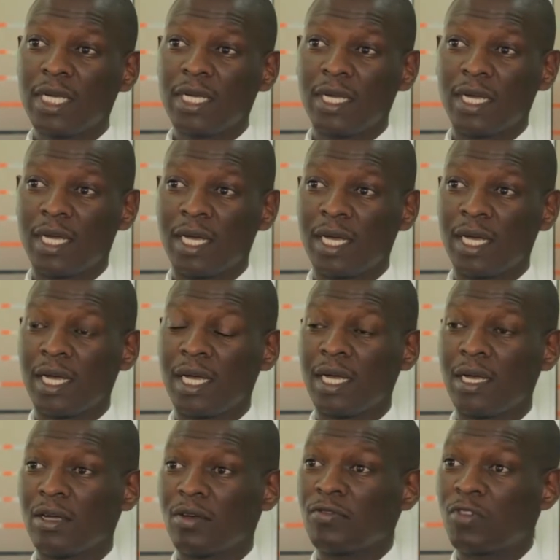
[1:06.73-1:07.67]

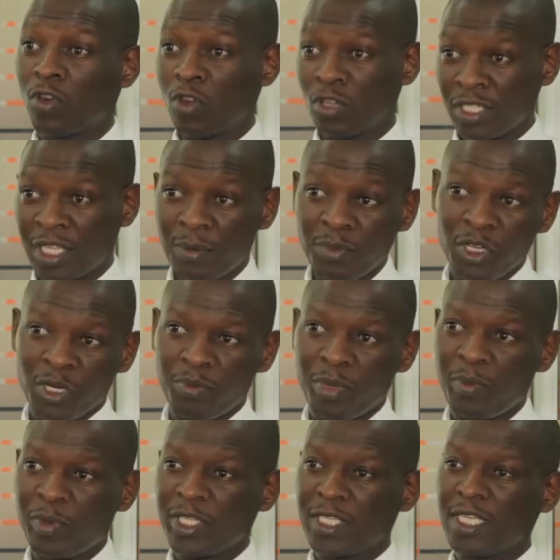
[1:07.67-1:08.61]
for consumption
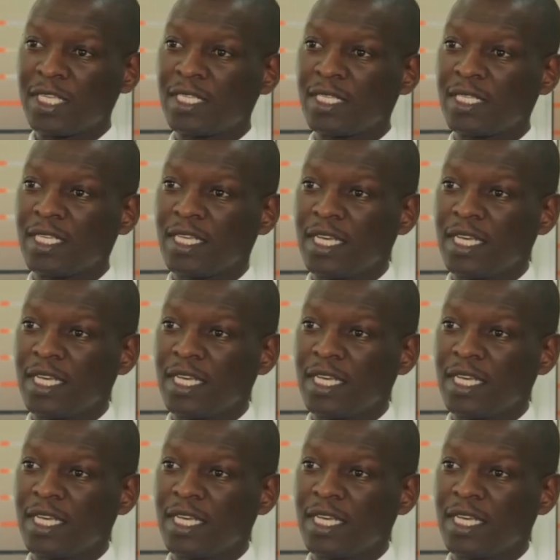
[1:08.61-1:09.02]
purposes,